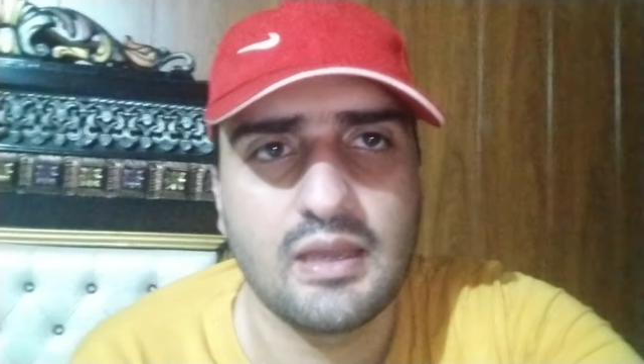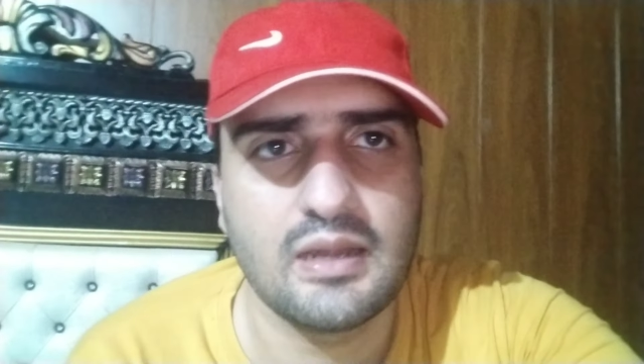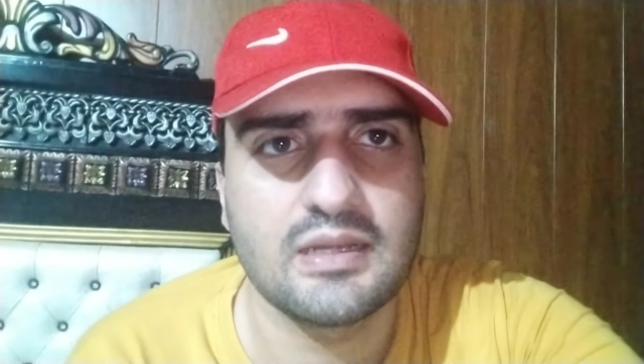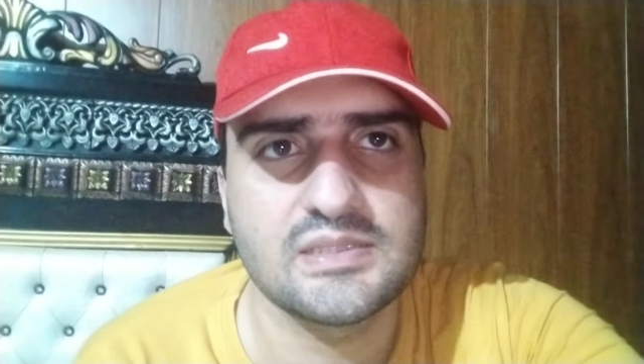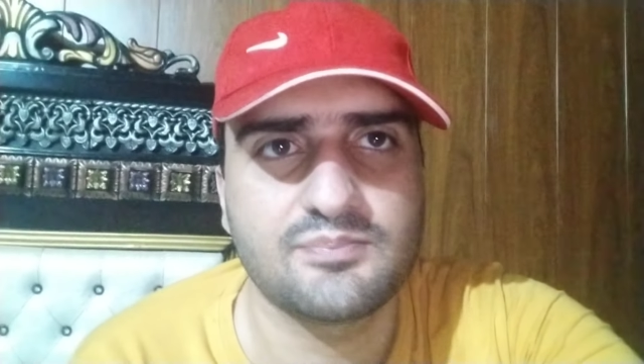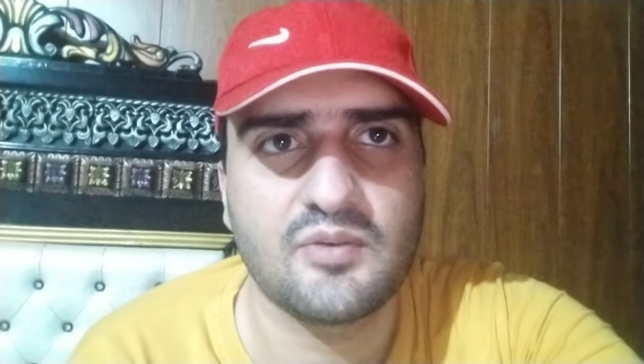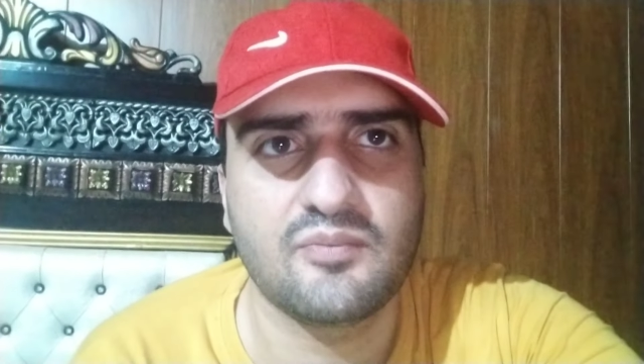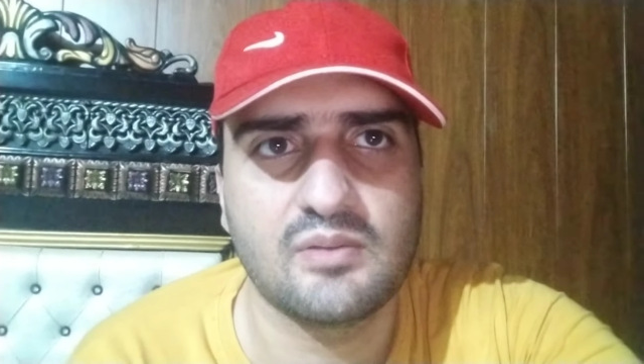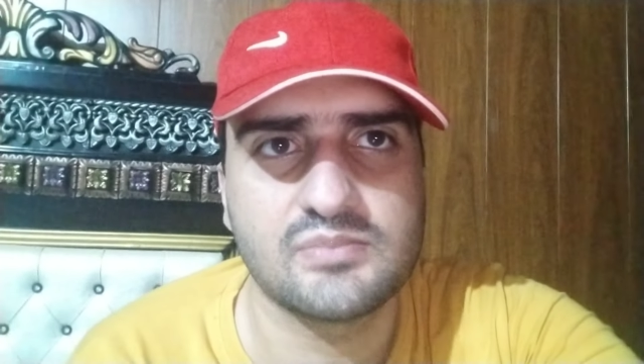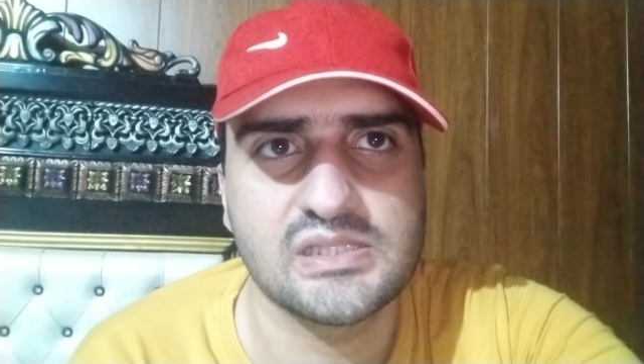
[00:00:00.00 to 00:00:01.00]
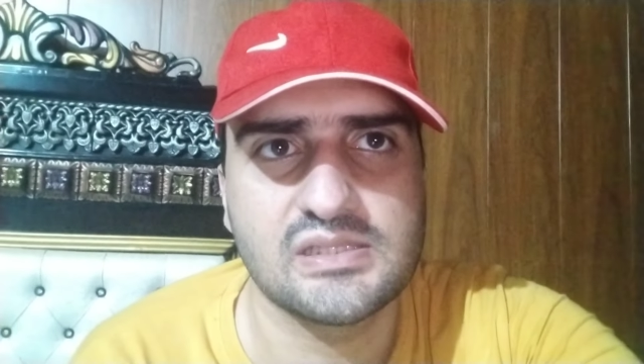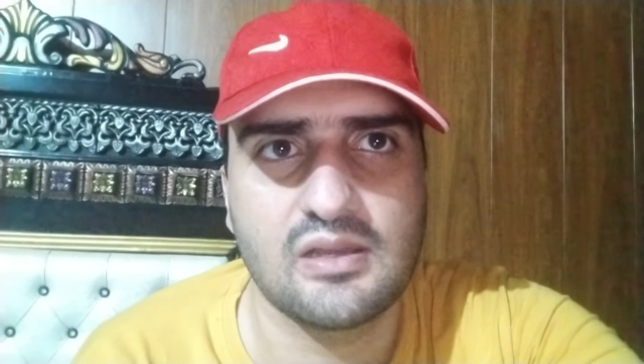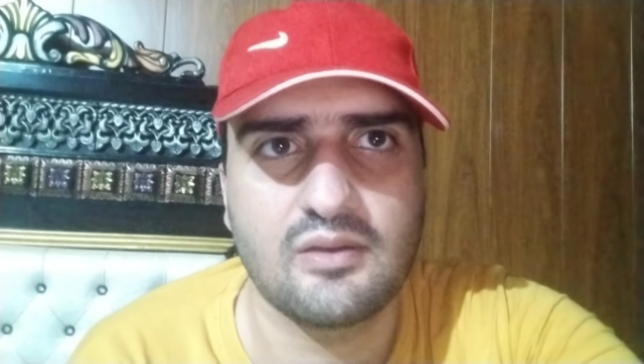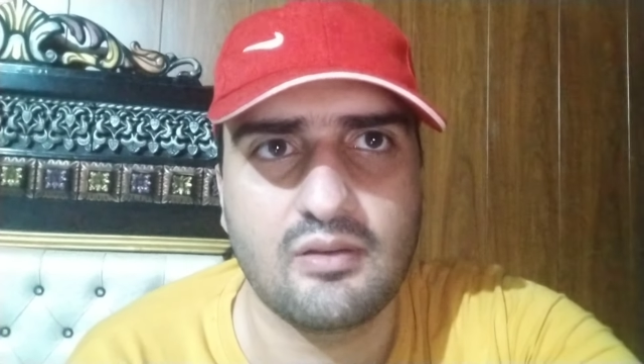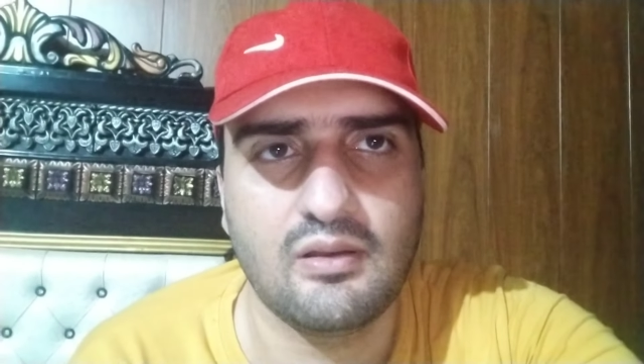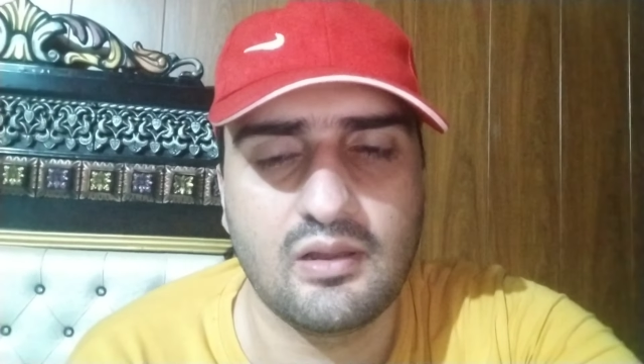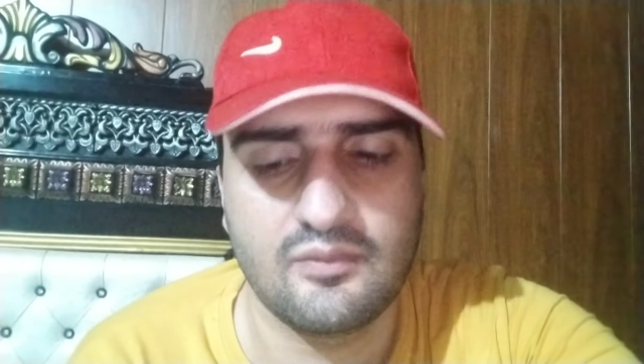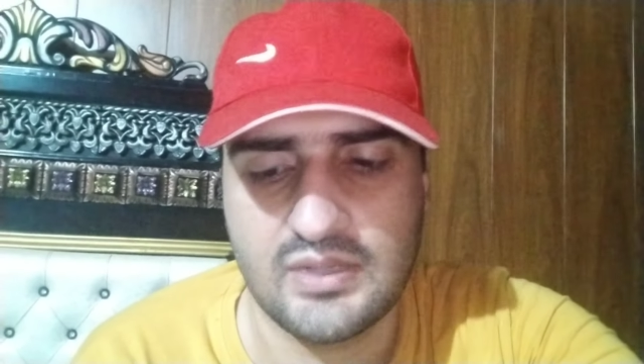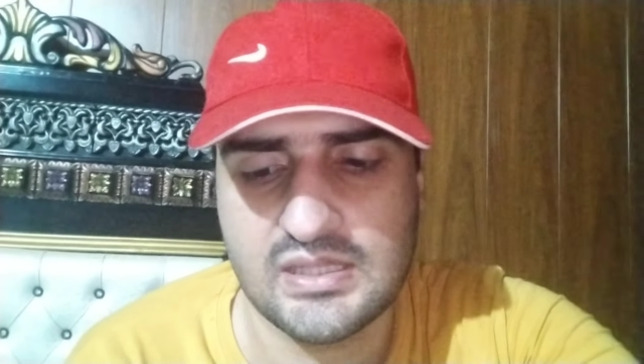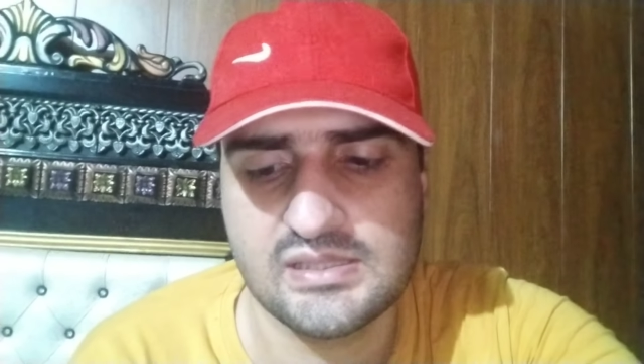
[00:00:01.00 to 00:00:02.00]
and his performances are
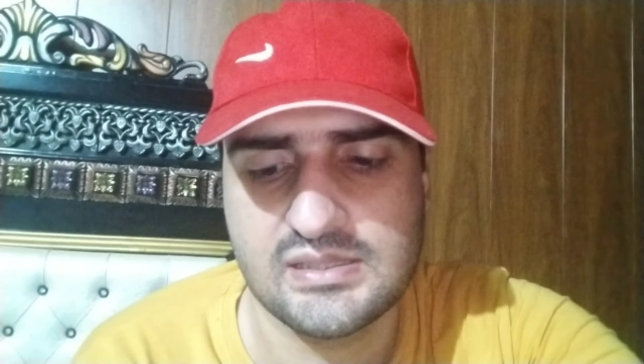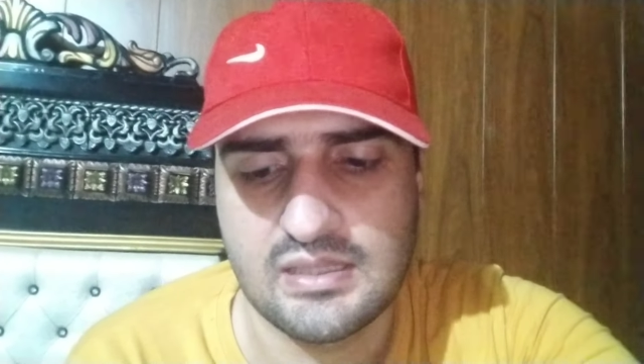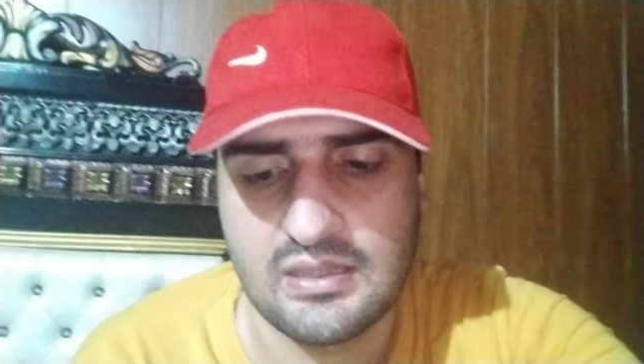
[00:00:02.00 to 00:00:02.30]
always